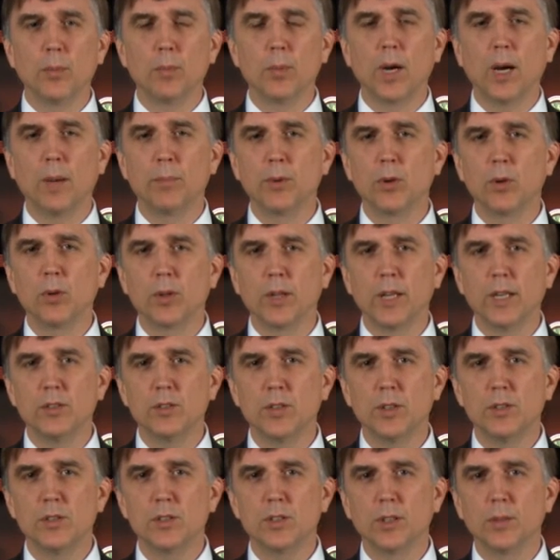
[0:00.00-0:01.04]
proper
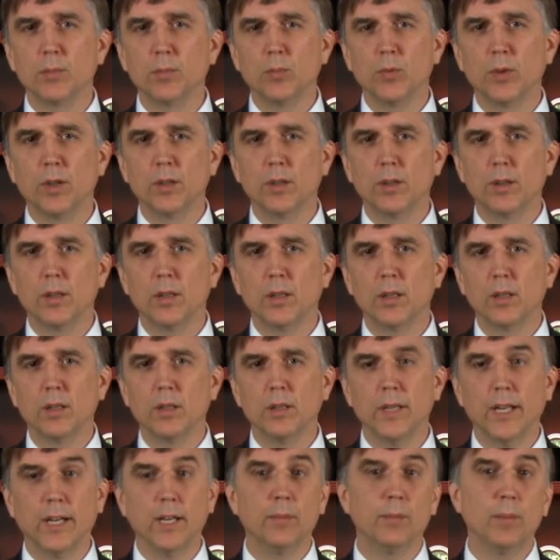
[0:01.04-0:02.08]
relationship with the
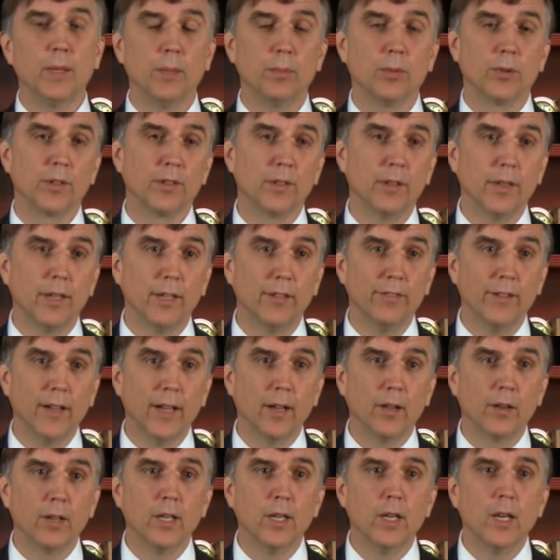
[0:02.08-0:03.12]
native peoples that they
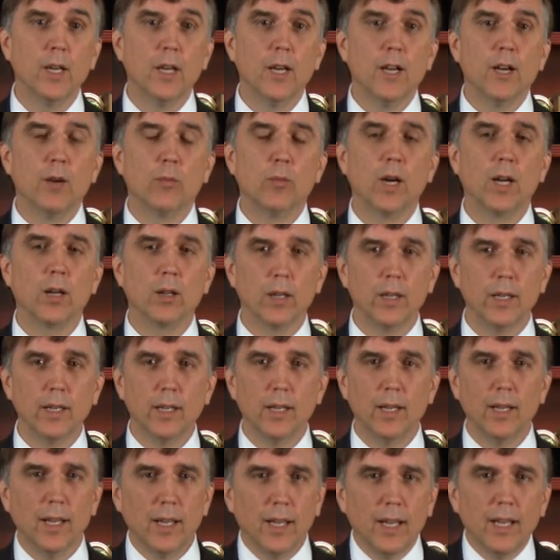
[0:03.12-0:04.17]
found? Well,
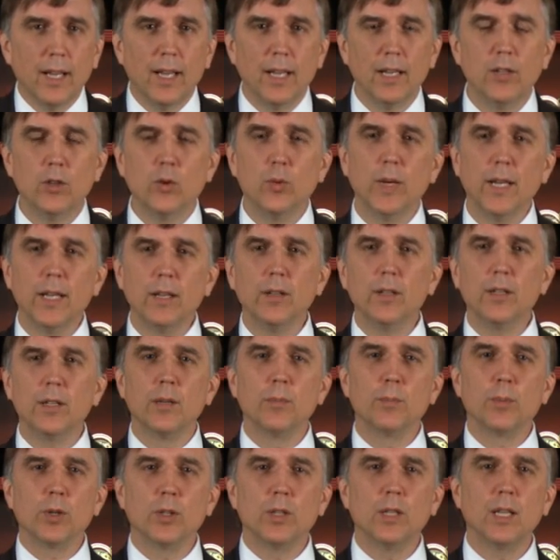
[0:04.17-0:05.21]
in New England
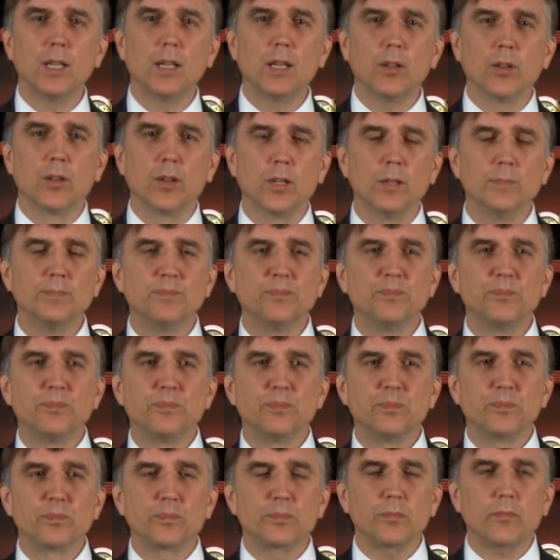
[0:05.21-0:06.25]
in particular,
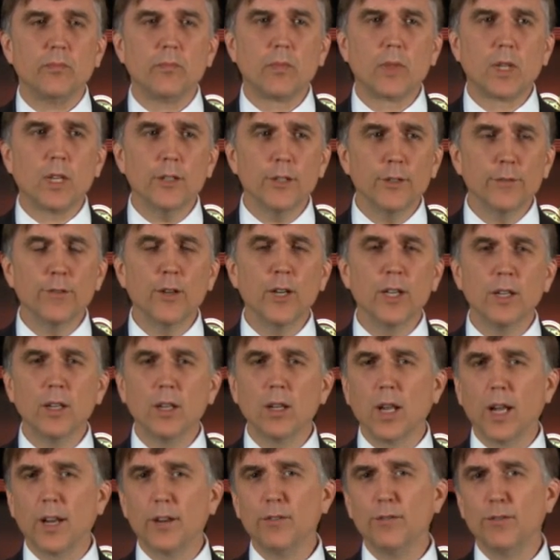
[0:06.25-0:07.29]
you find a
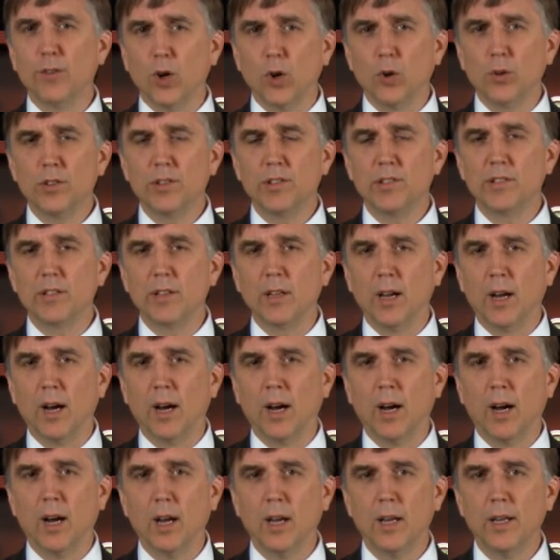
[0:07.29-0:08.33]
lot of folks
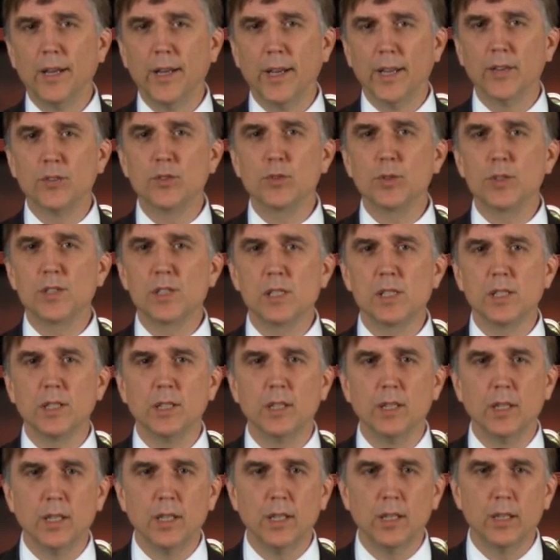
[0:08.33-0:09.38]
interested
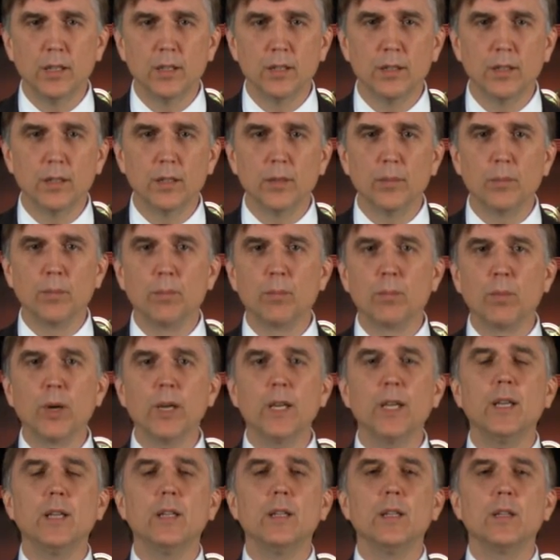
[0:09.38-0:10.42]
in
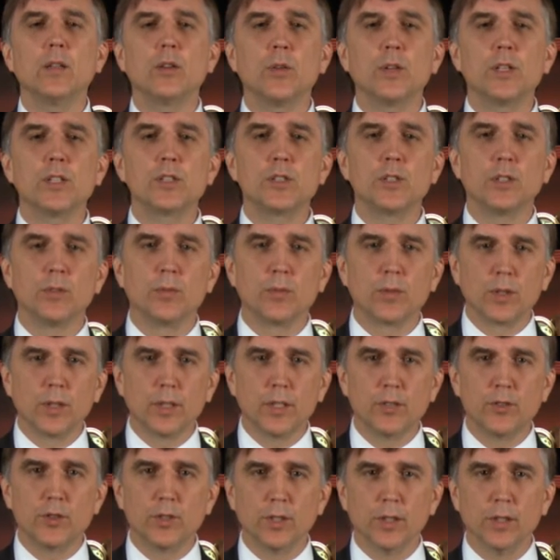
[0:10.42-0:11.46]
bringing the Christian
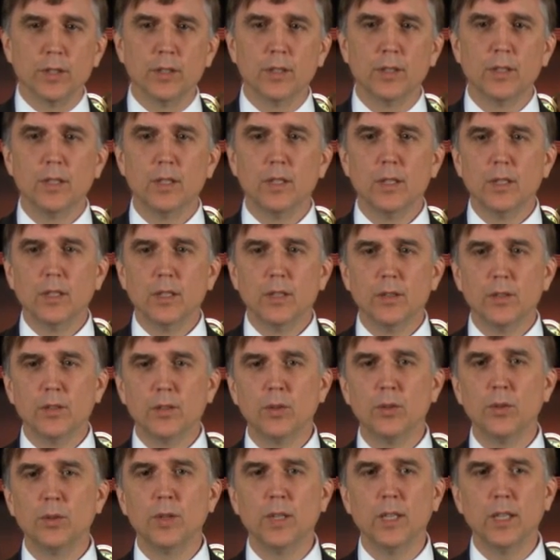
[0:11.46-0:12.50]
religion
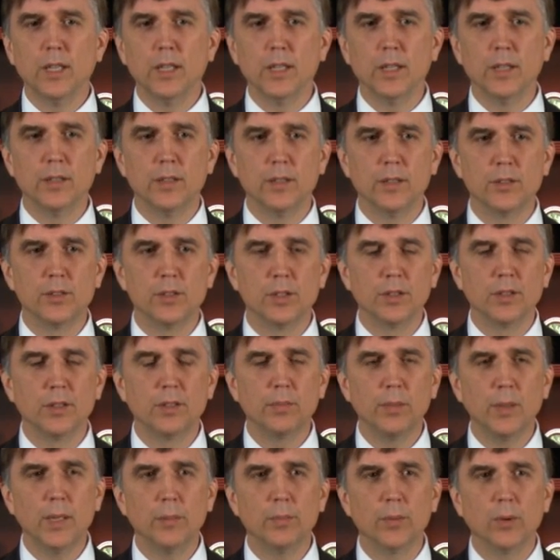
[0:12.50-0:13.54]
to the indigenous
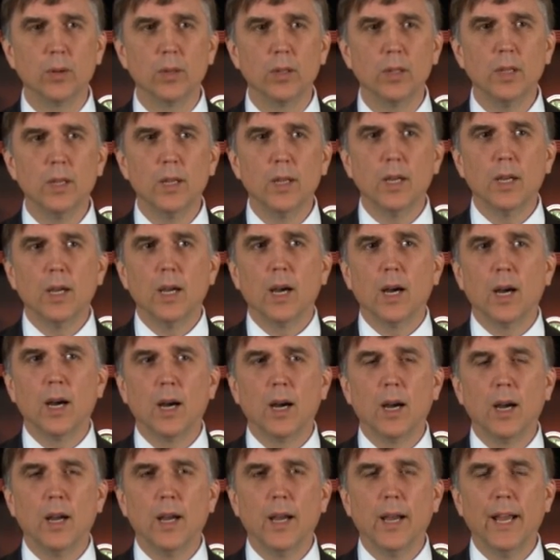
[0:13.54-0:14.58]
people.
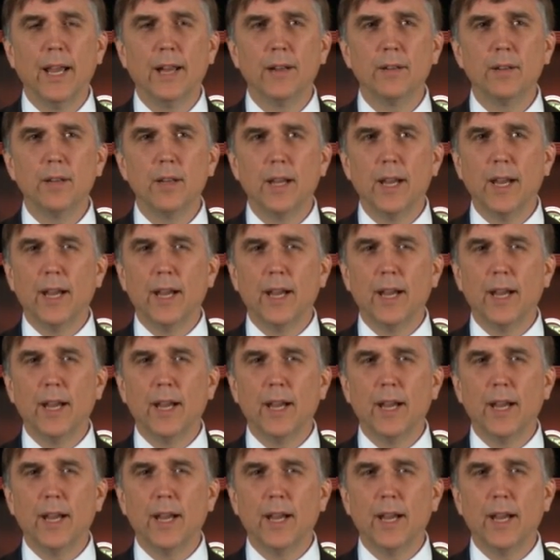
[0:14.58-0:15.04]
And